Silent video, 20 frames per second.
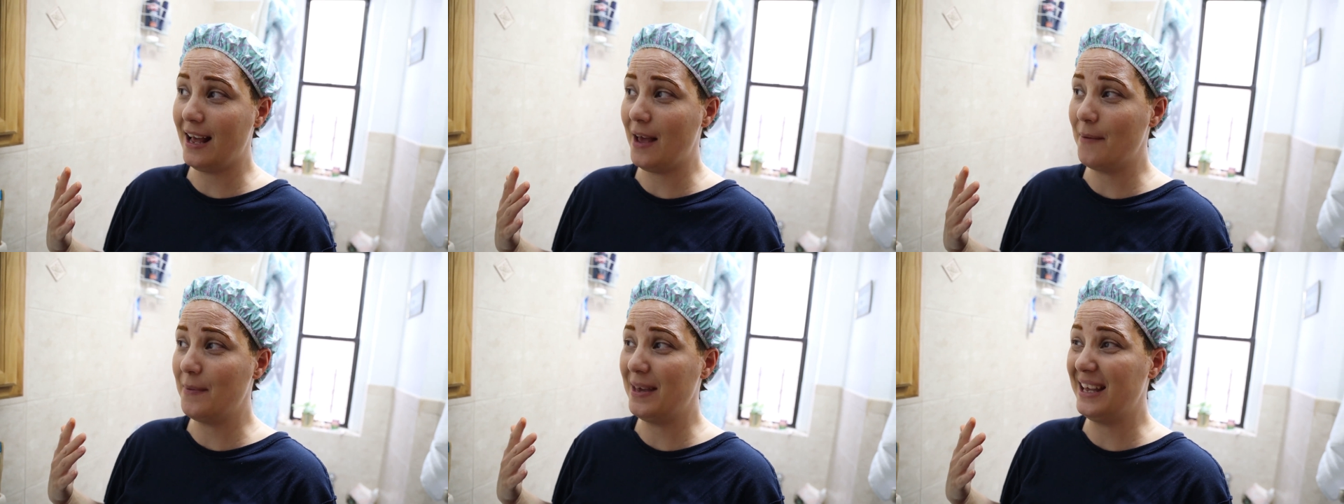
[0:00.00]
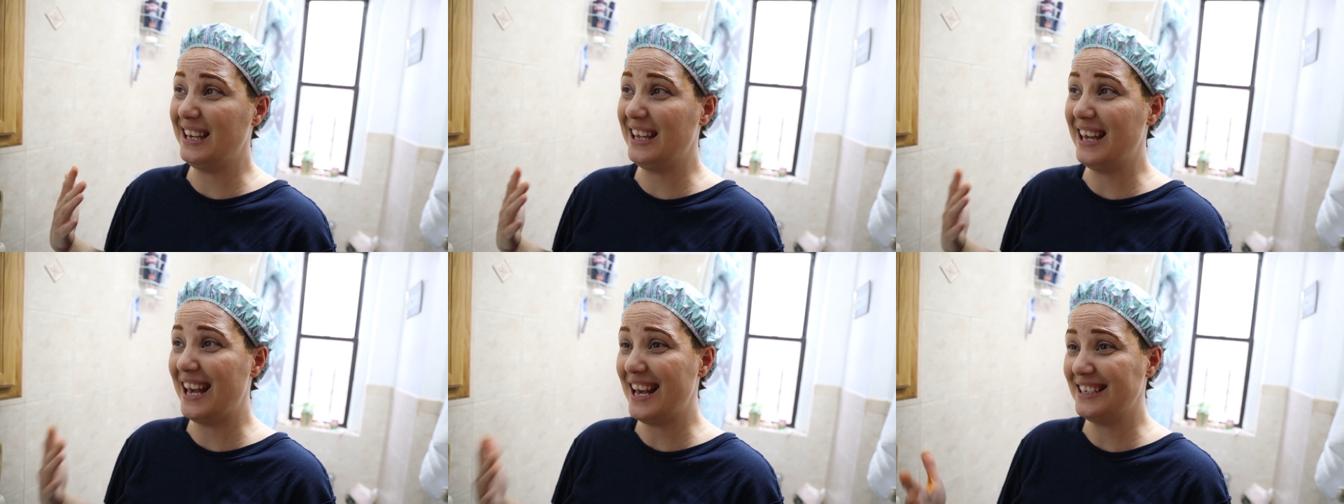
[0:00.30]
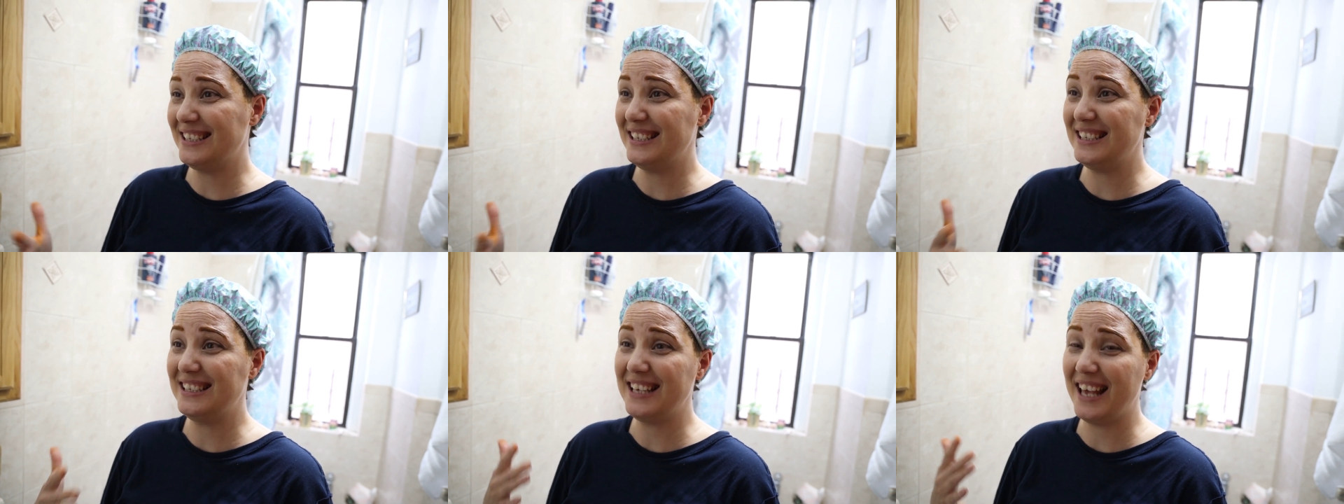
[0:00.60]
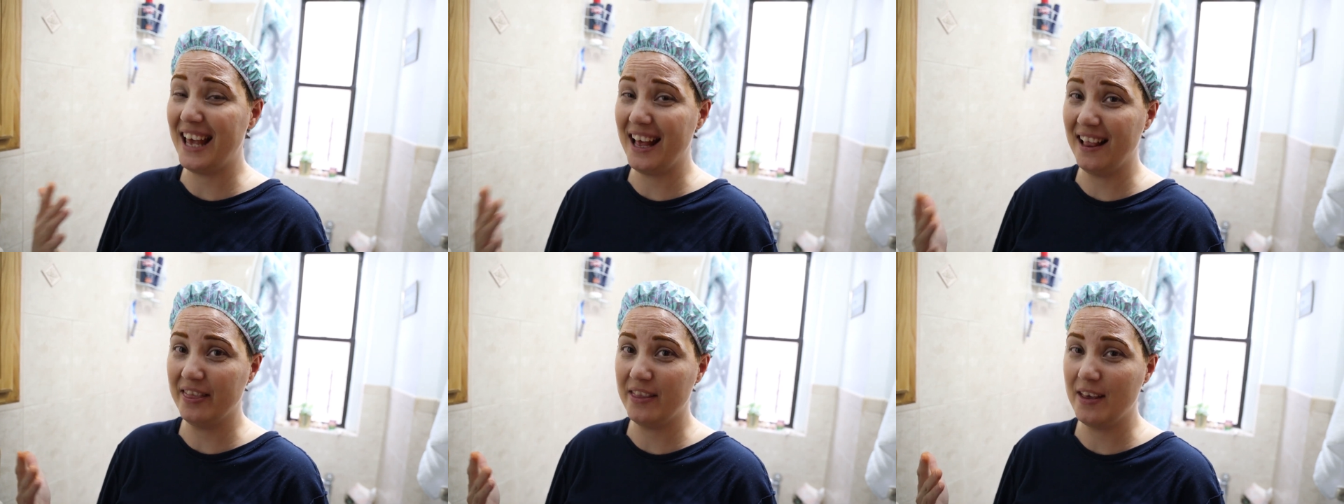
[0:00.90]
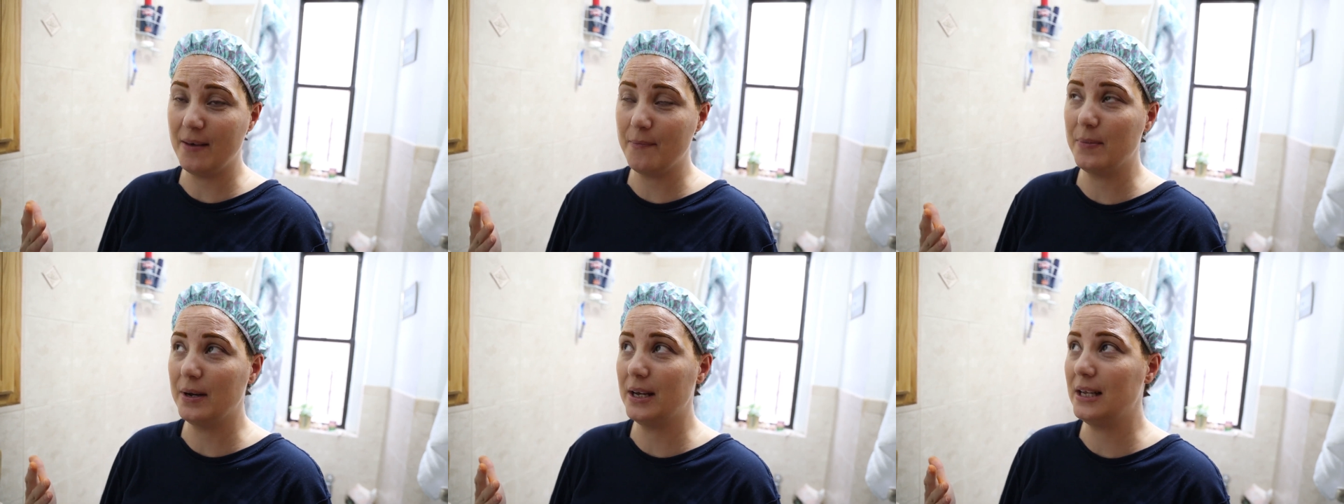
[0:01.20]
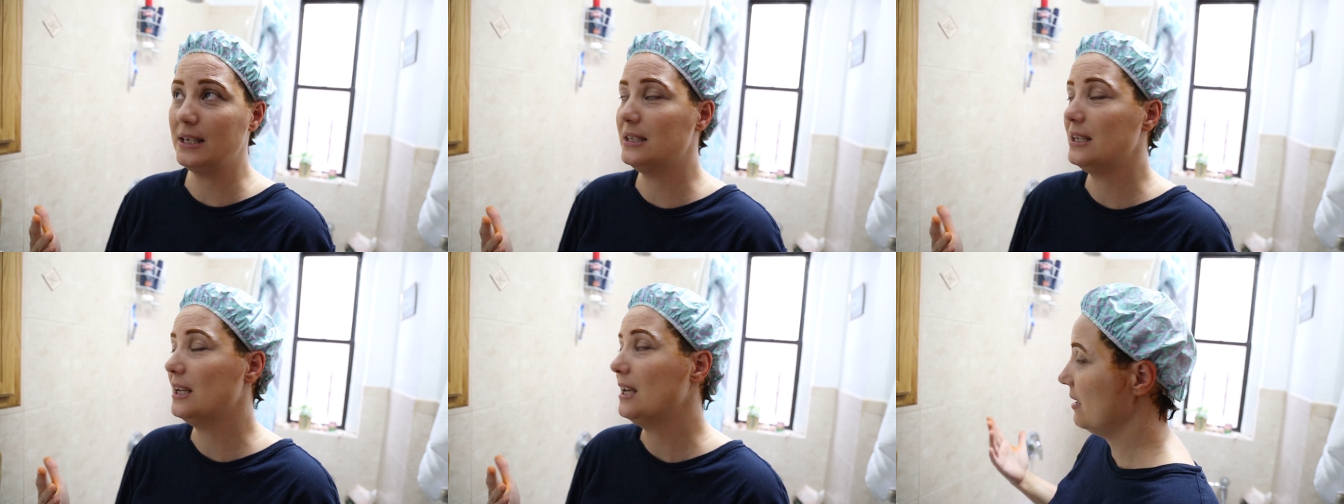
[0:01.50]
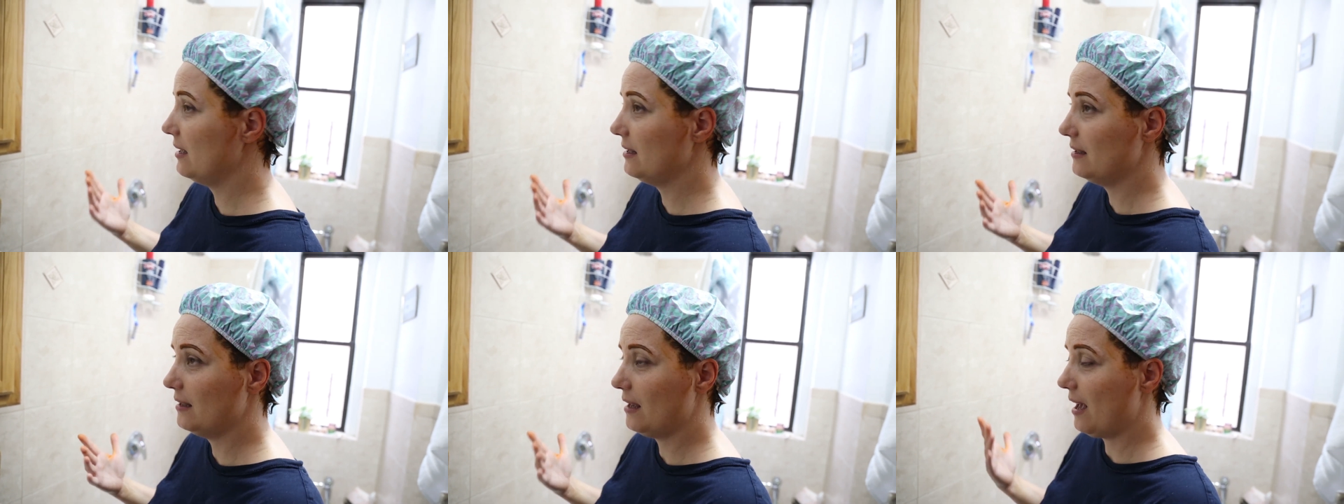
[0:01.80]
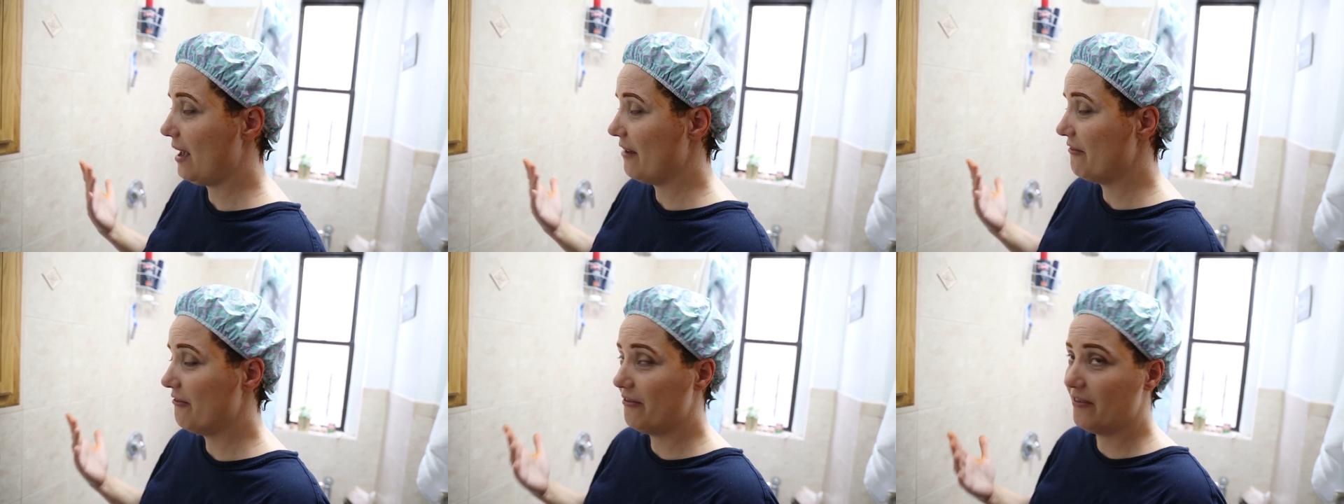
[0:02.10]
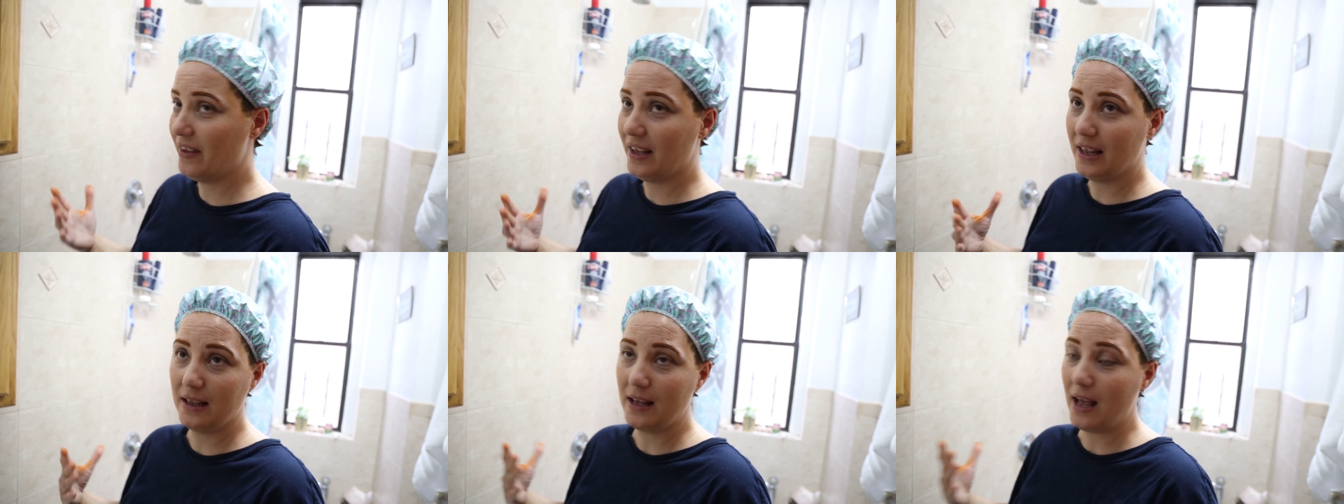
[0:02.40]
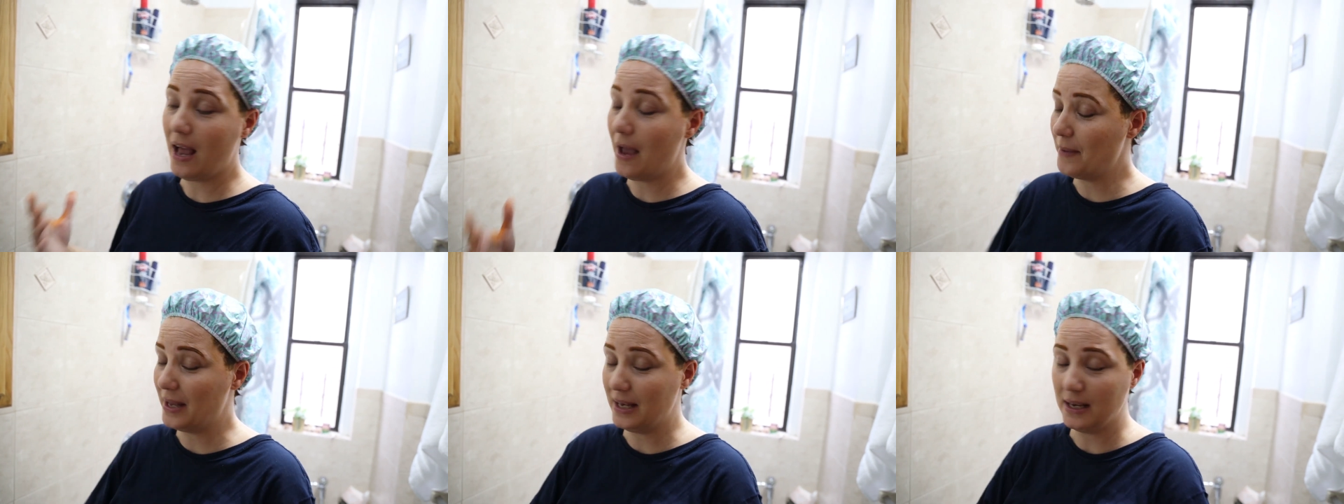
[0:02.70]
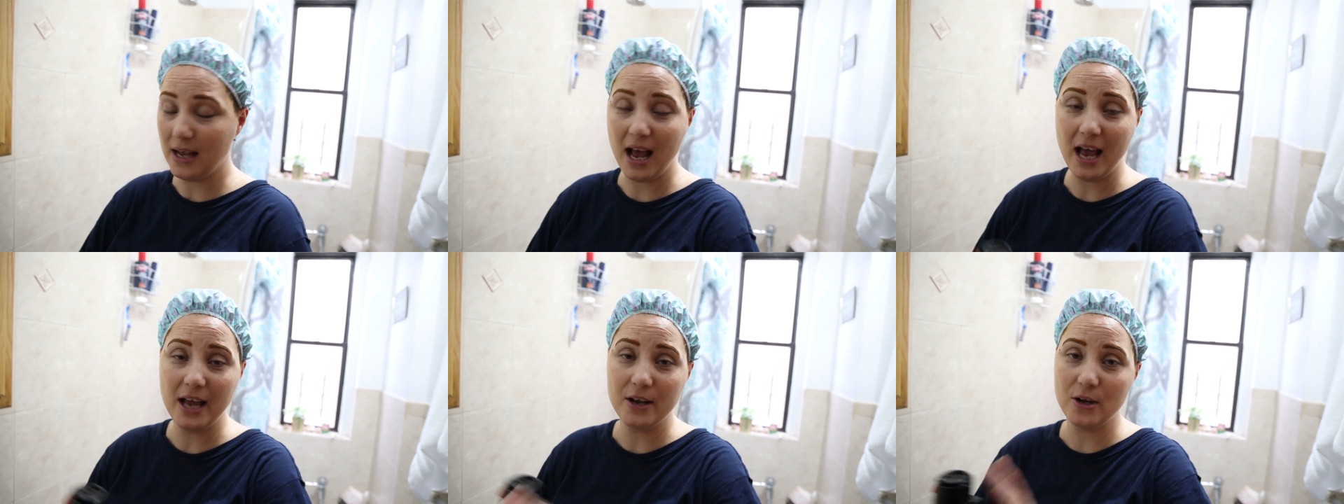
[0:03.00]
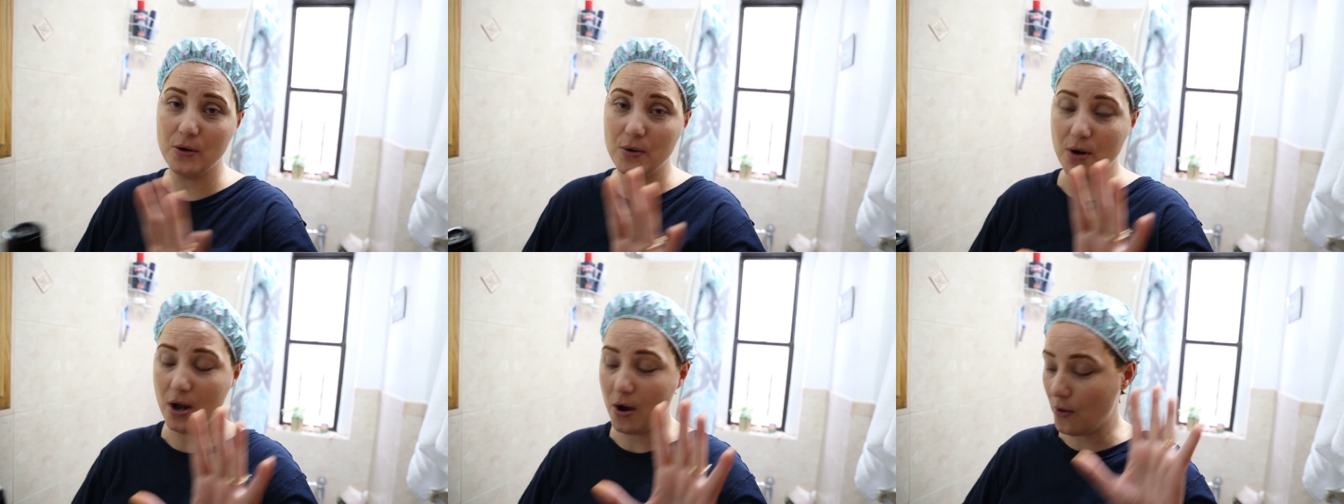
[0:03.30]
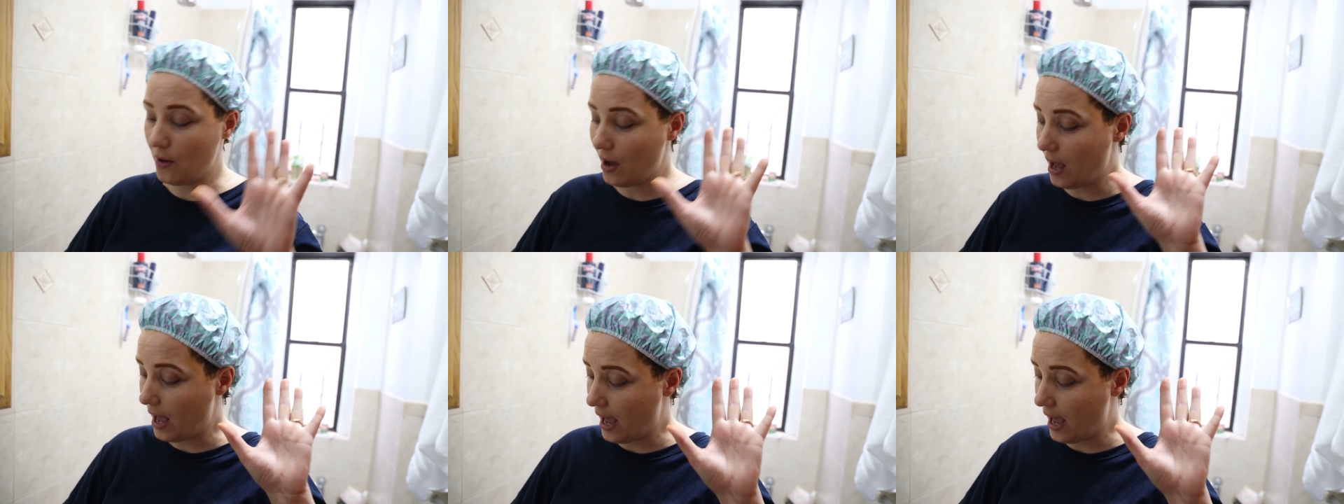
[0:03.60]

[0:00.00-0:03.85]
I mean, yes, it's healthy, but I feel, I mean, I don't know.